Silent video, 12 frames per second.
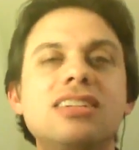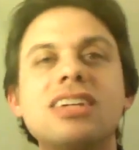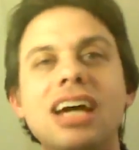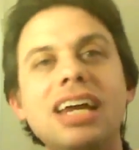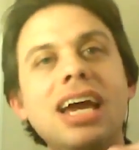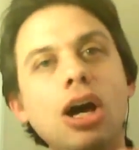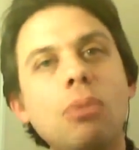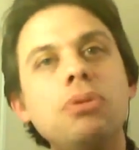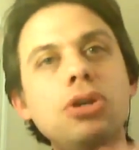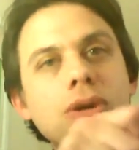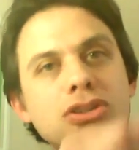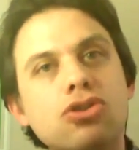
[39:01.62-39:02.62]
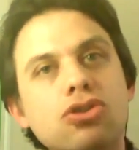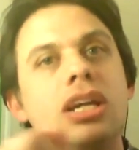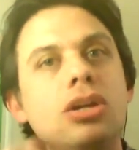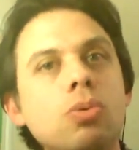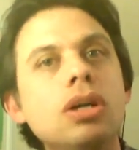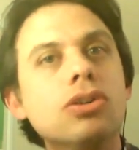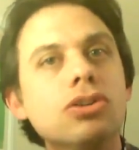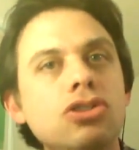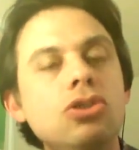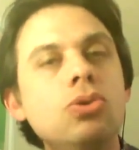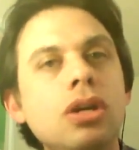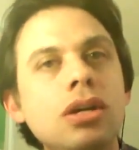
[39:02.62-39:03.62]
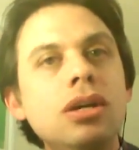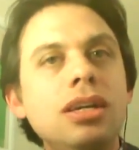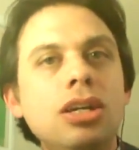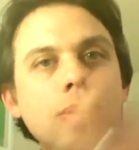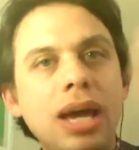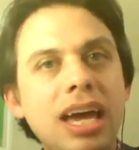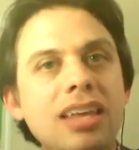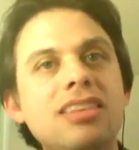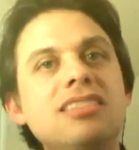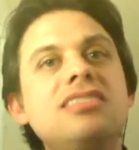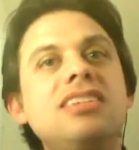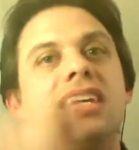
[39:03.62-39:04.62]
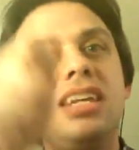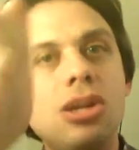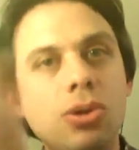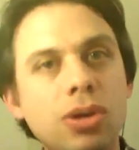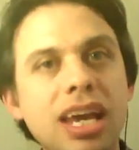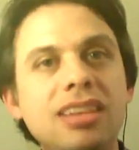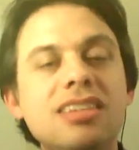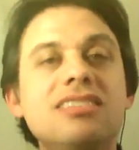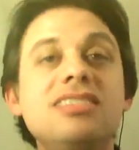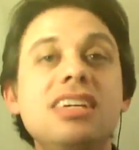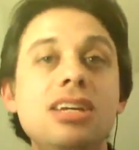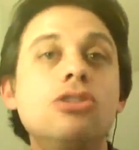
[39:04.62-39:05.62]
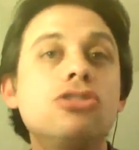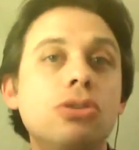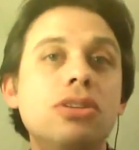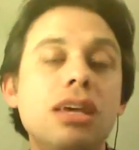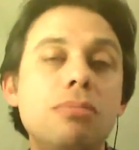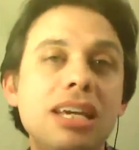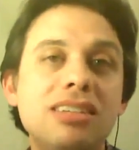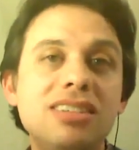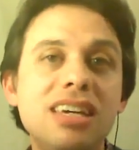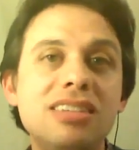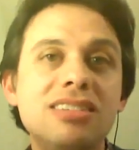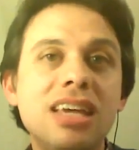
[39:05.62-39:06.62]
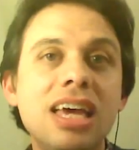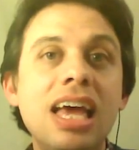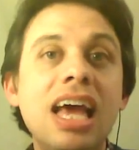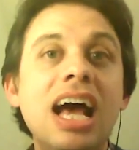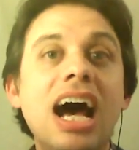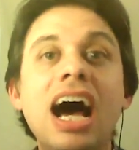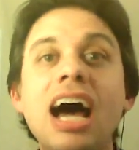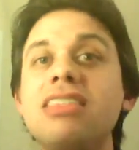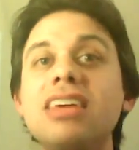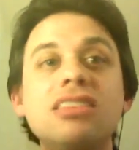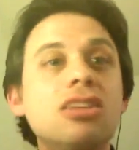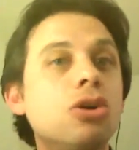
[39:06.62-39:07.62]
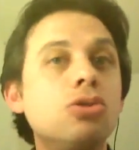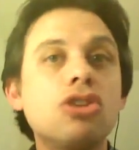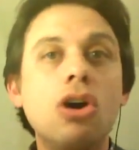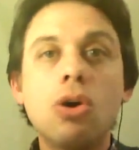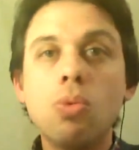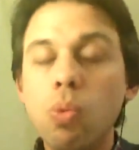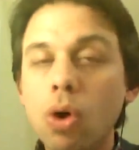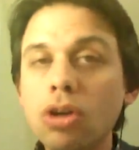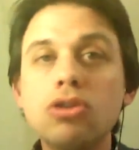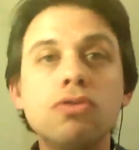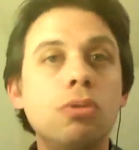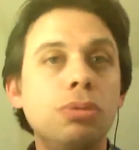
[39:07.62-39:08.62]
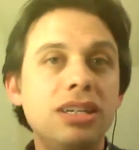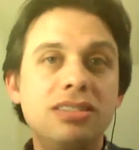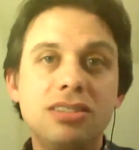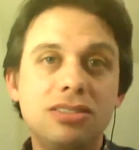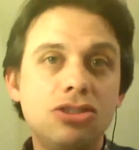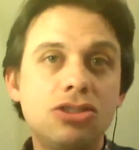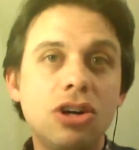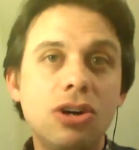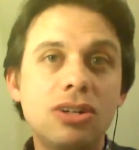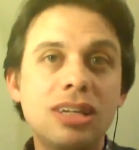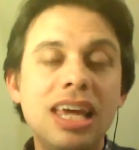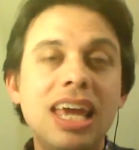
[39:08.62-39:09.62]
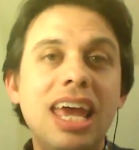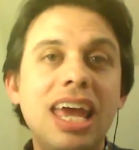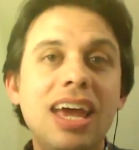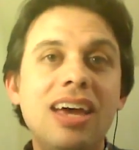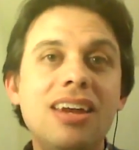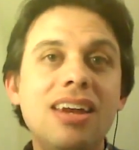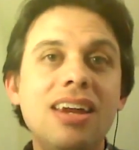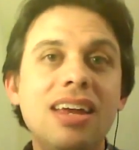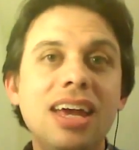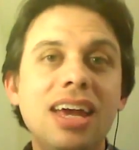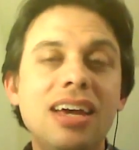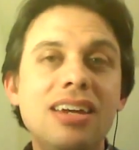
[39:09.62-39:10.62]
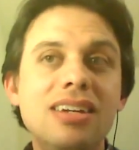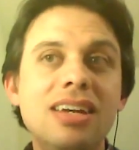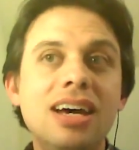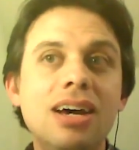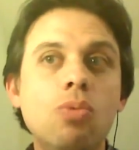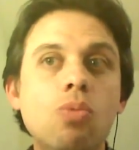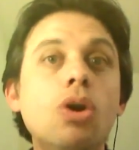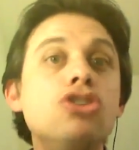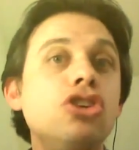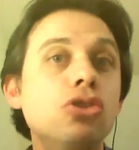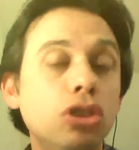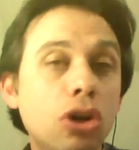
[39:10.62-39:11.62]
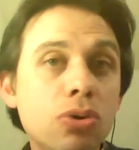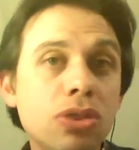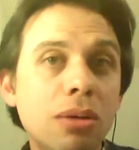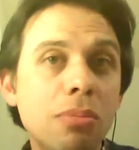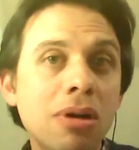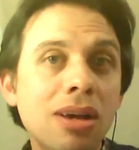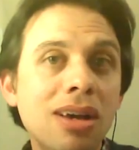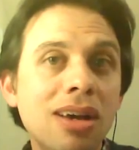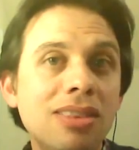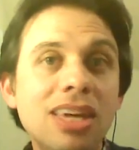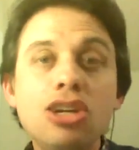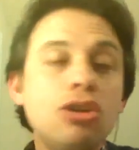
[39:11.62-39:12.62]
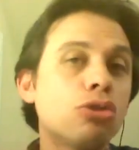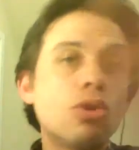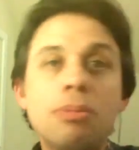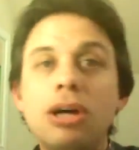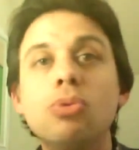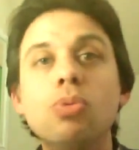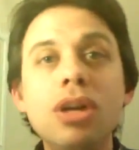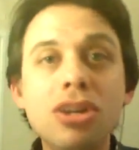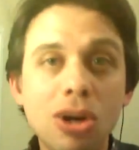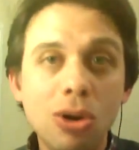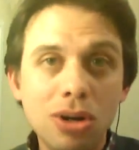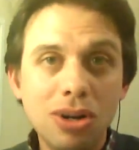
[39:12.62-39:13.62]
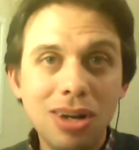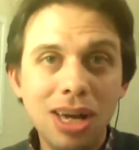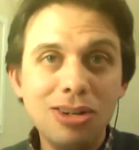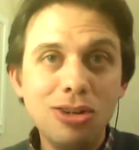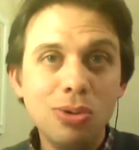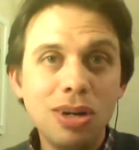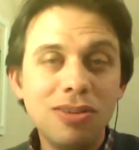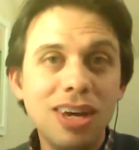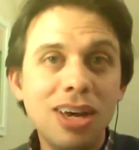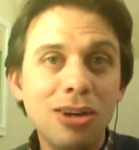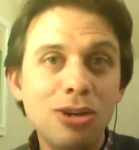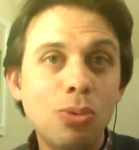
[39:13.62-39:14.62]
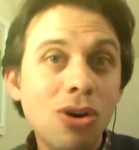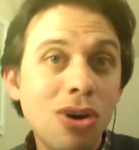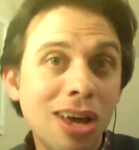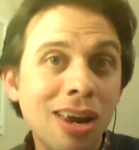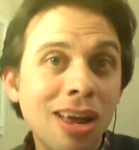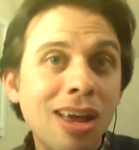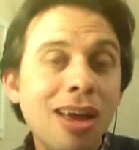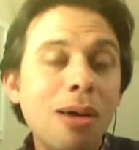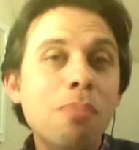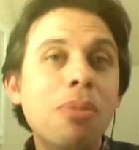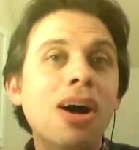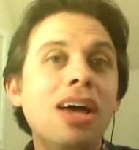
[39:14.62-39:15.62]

that kind of help you as training wheels to you know hang this scene here and hang this scene here so that they make sense. I think that those are wonderful places to start, and and uh, once you learn them, then you can throw them out the window and, and do whatever the hell you want. But